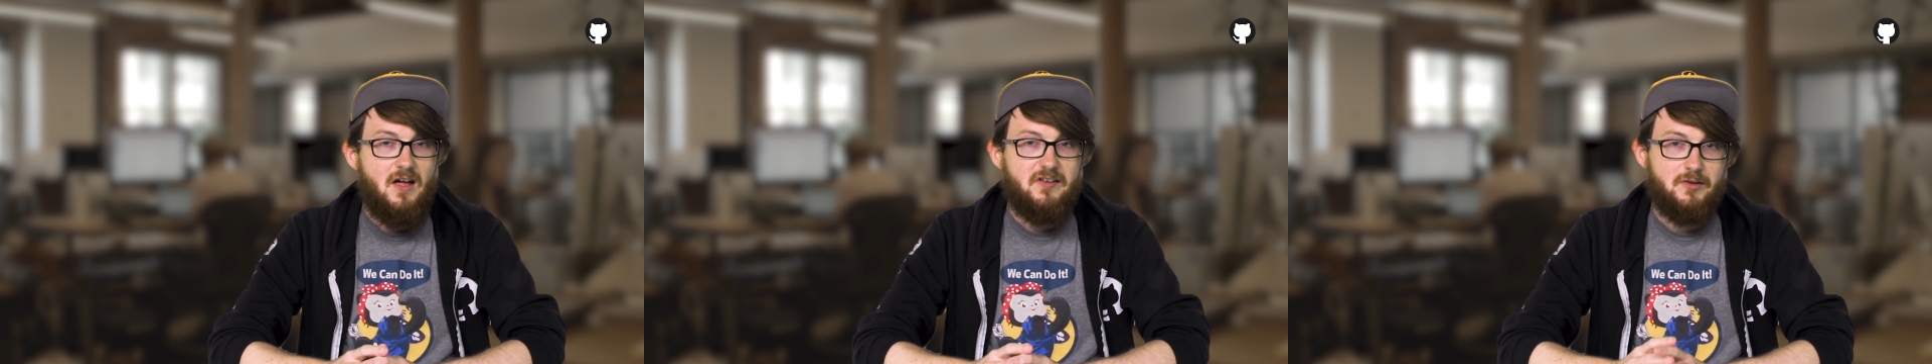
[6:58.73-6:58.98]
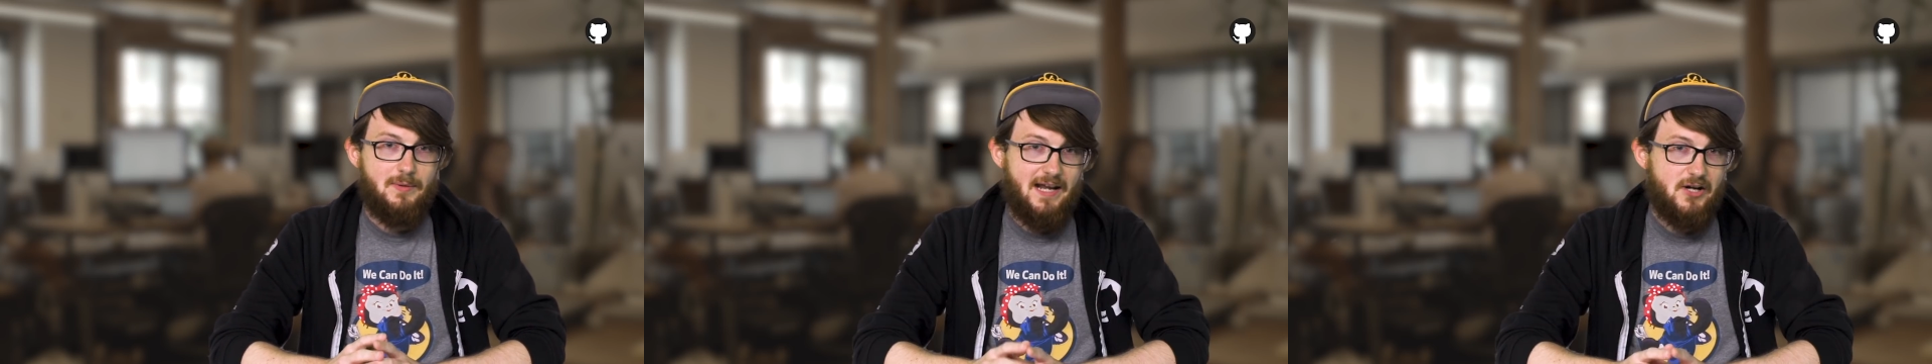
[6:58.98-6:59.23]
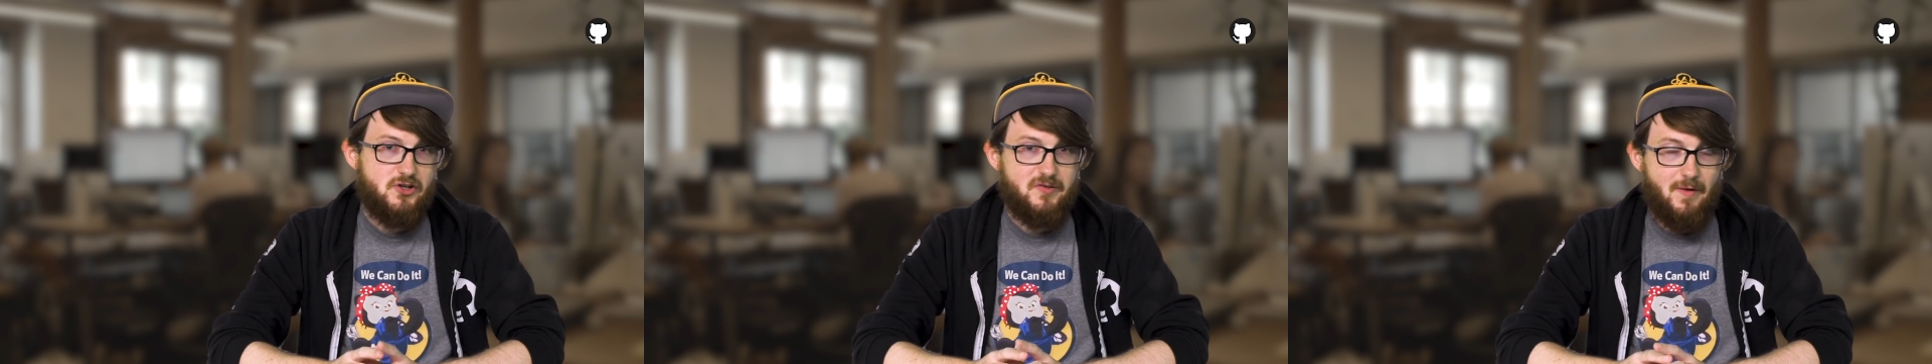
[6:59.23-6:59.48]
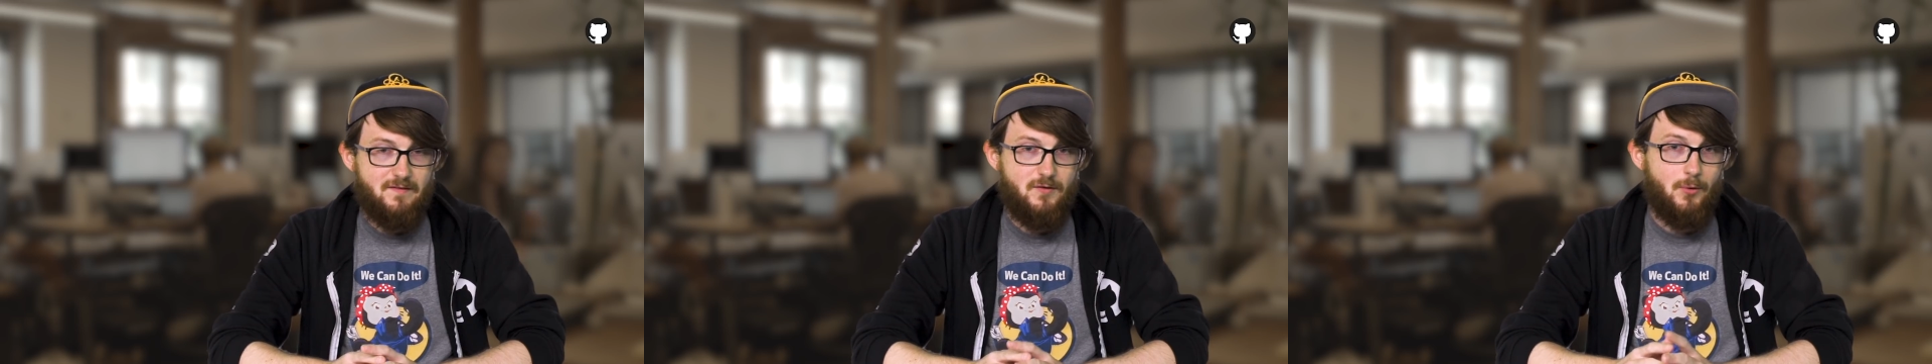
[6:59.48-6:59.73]
so elections
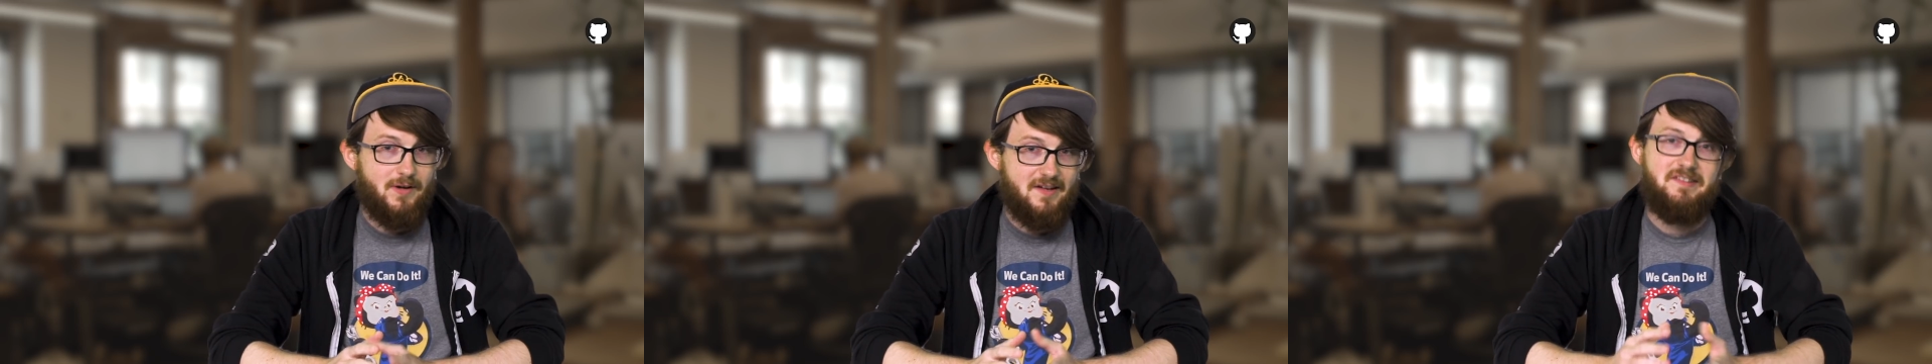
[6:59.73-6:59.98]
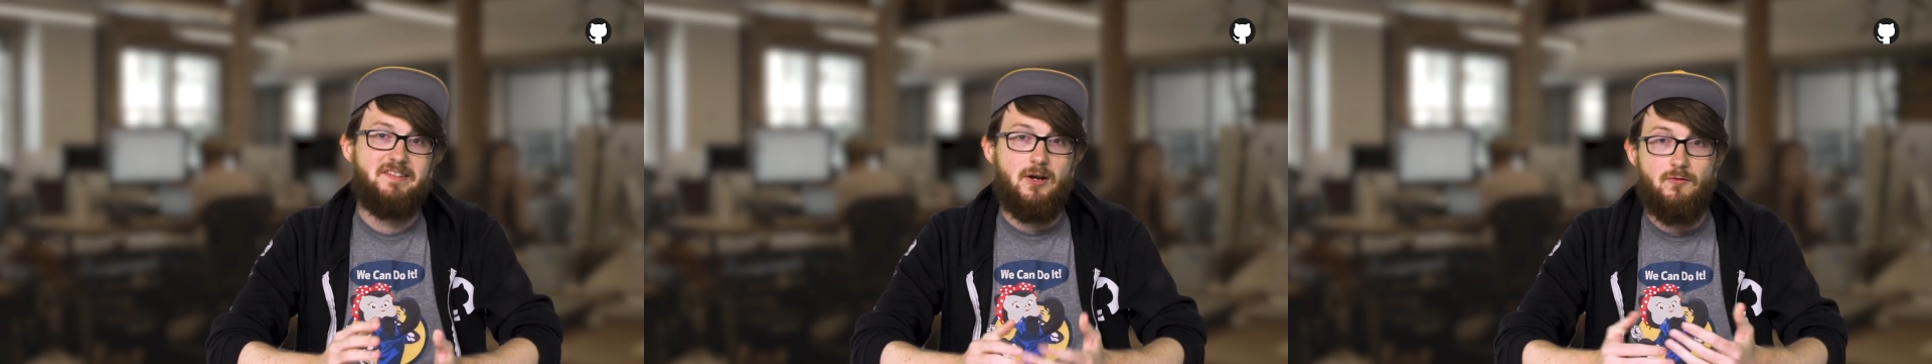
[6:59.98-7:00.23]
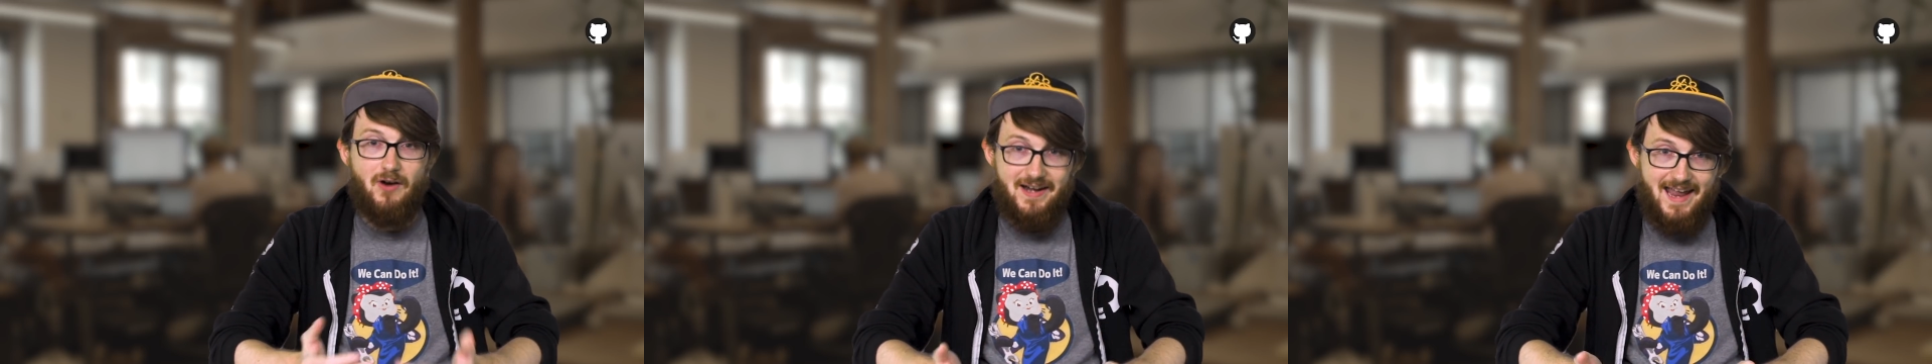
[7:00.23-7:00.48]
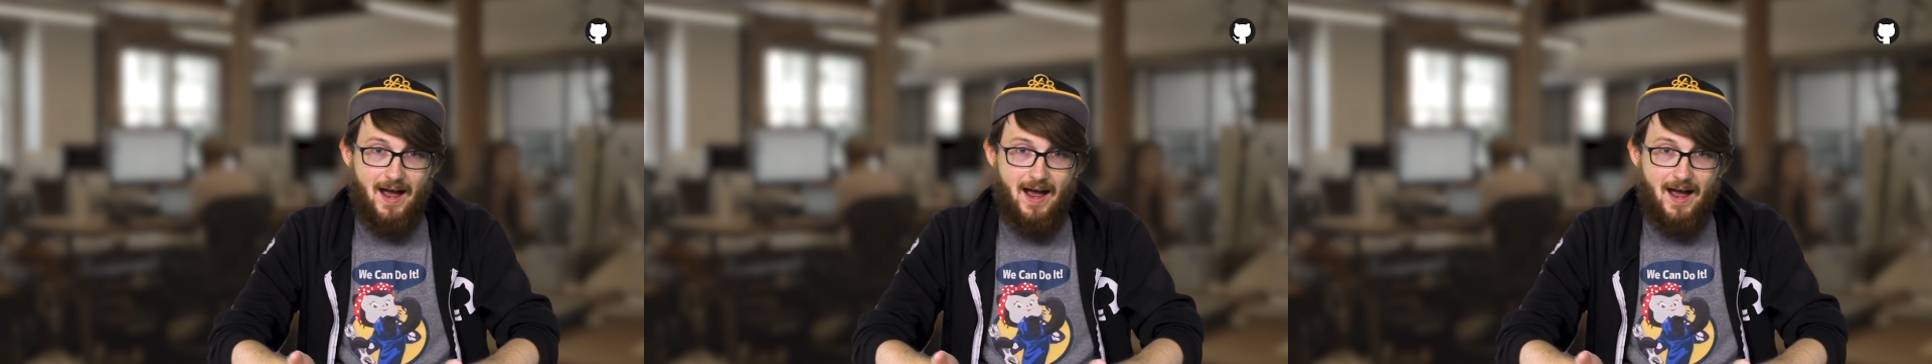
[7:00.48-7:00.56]
might feel unnecessary right